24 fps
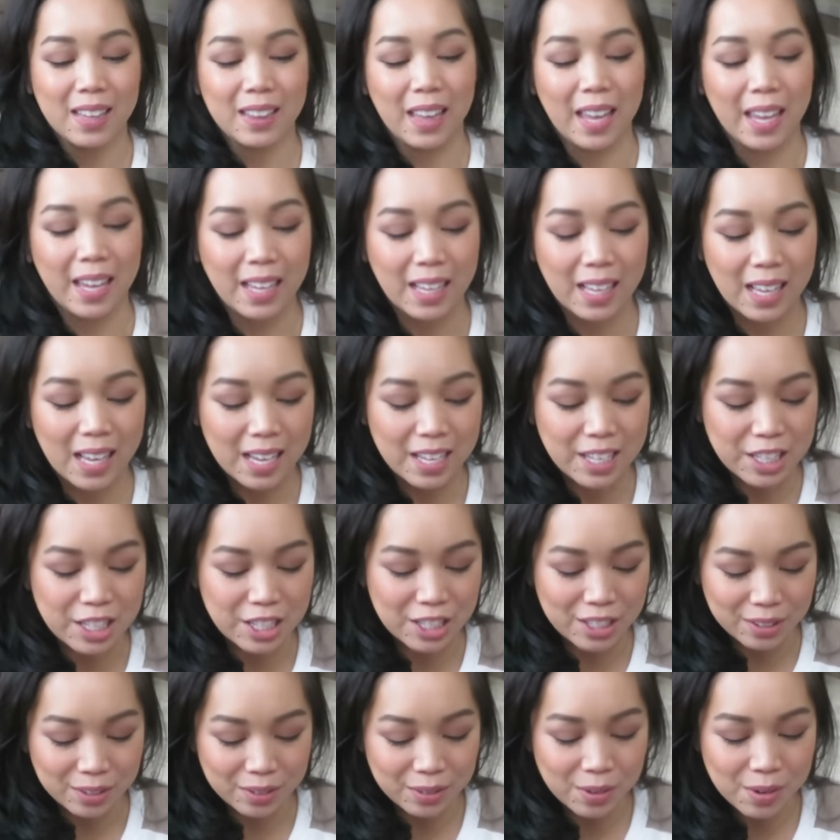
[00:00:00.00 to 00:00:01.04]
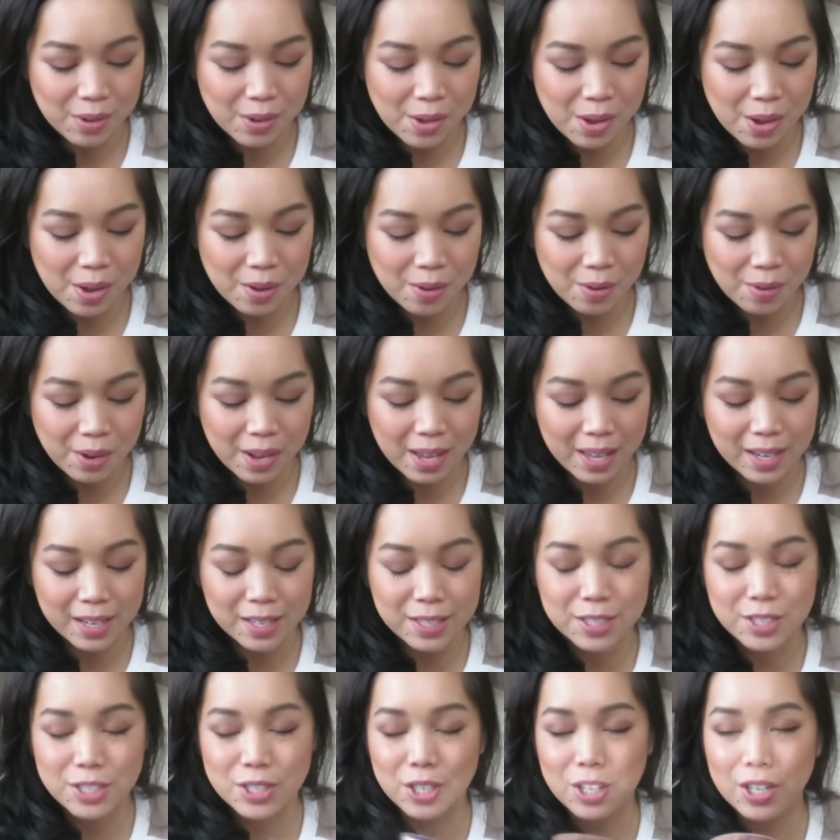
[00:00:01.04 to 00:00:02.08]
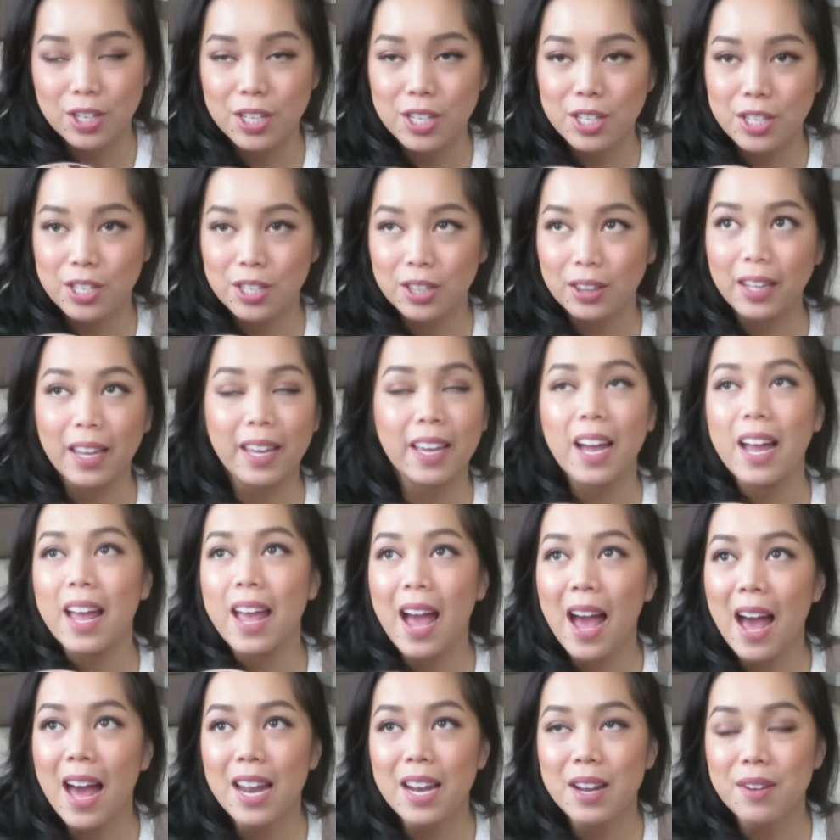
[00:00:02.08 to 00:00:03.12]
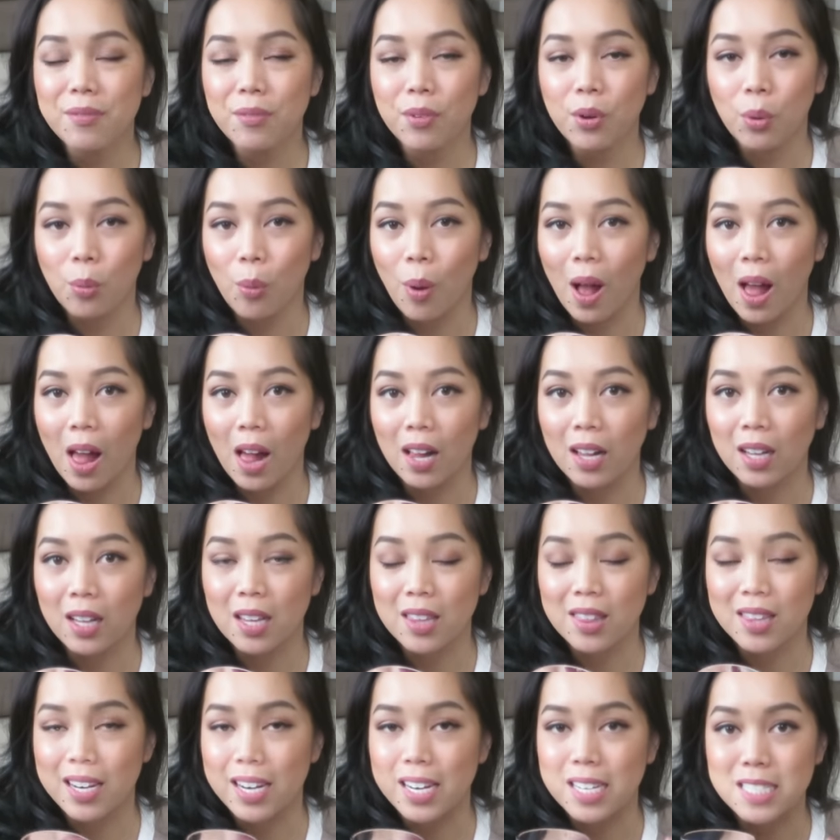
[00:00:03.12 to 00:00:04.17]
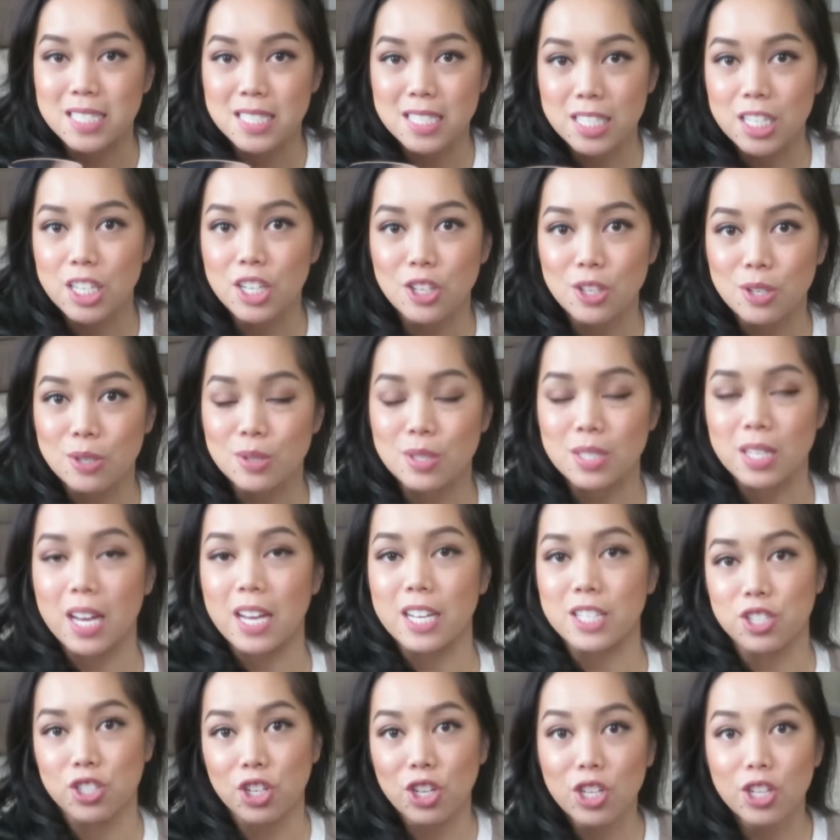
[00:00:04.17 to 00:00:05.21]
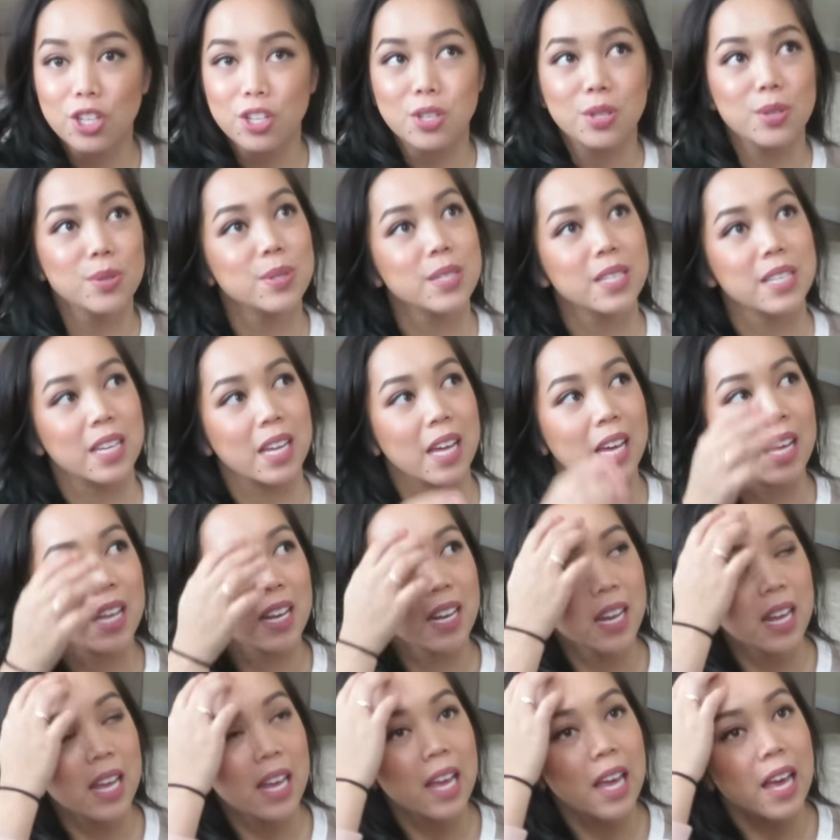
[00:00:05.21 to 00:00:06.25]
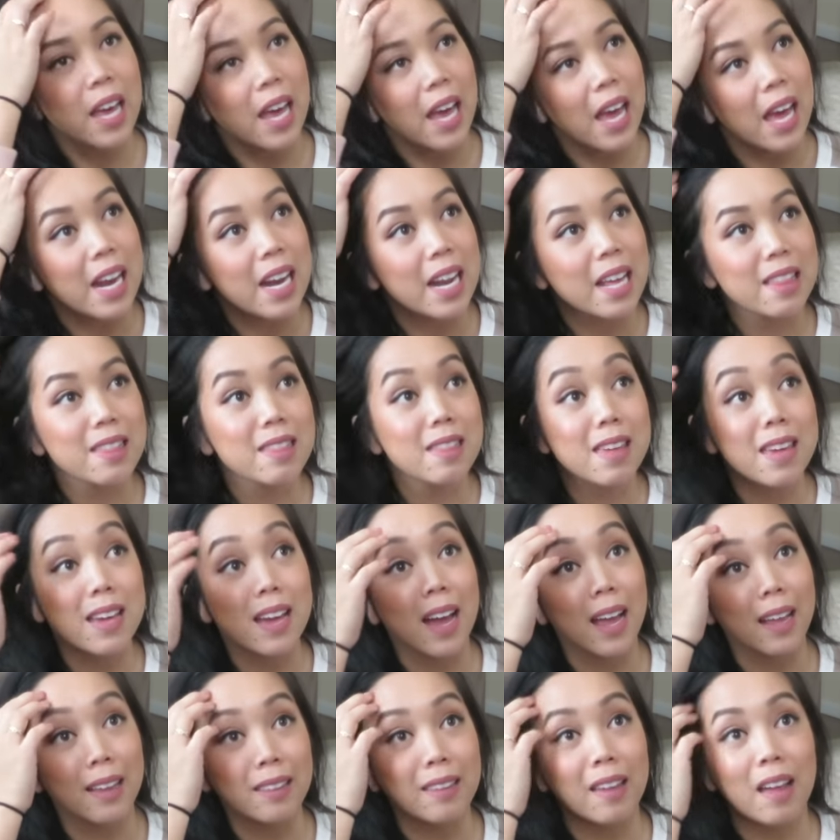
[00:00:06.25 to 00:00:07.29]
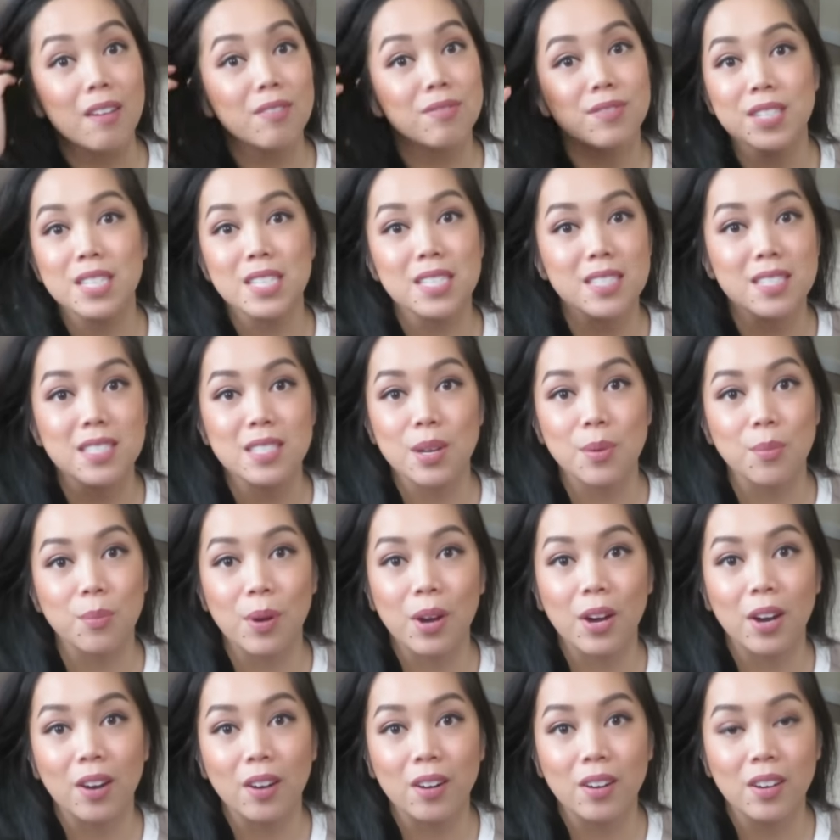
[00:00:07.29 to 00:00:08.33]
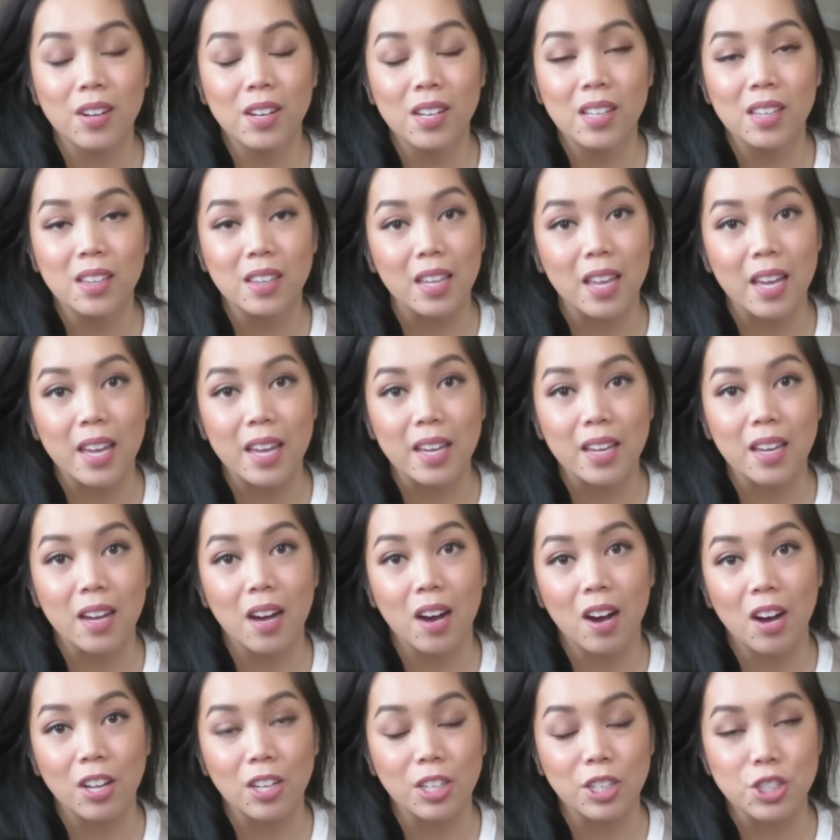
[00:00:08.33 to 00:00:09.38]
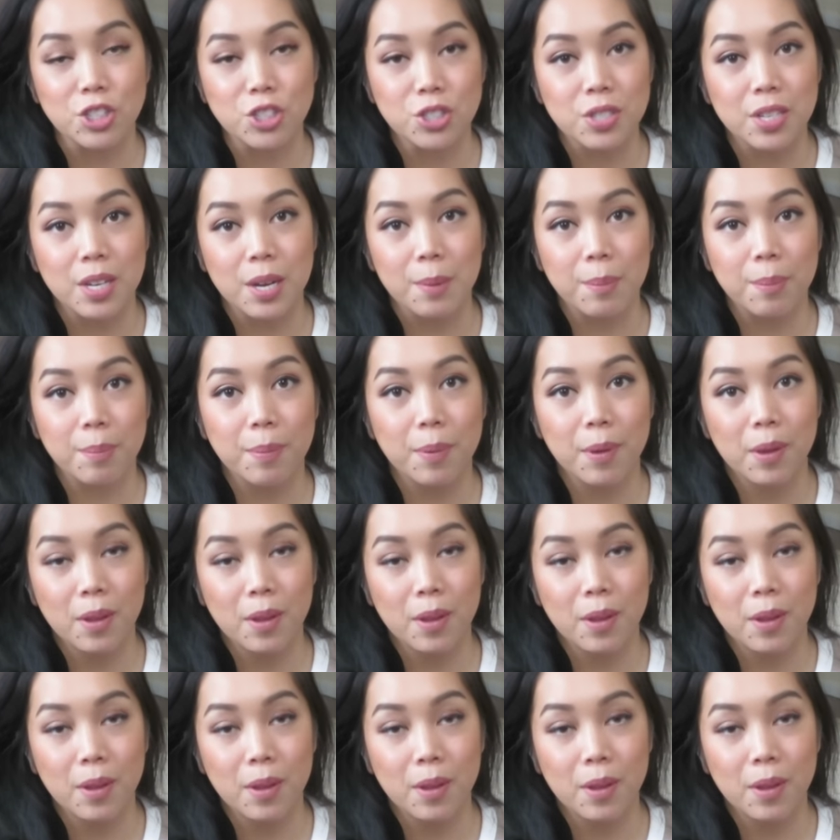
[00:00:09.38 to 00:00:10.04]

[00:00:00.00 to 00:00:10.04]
like a year ago and I started, like I had it for a while and then I didn't use it. I started using it and I think I left it somewhere, like on a trip.